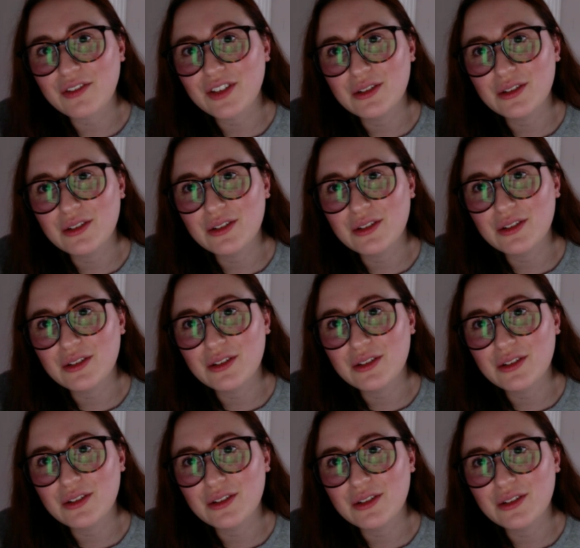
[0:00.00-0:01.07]

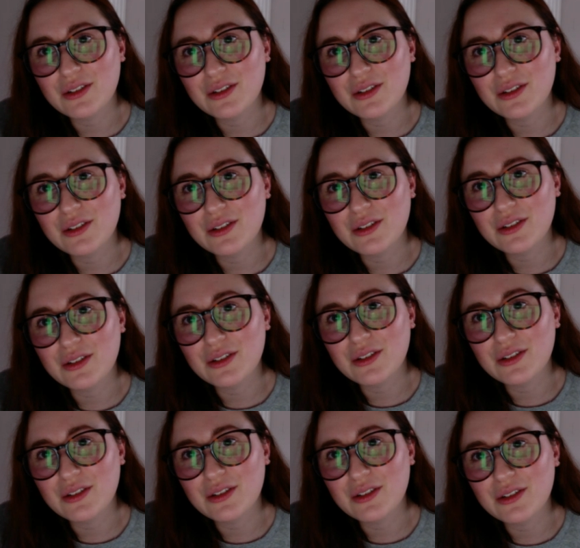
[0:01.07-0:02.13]
days,
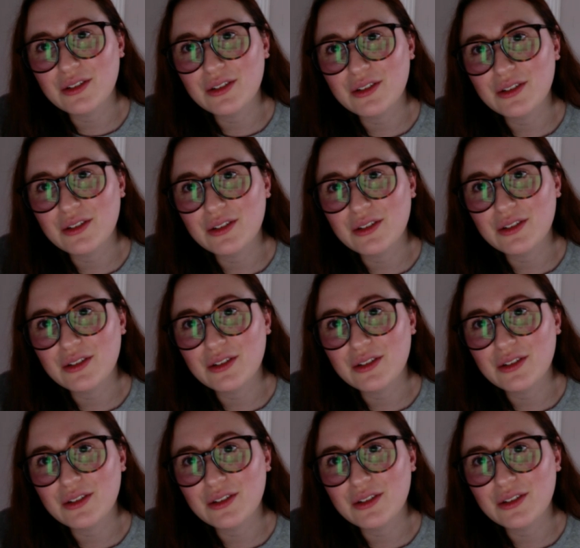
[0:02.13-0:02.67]
which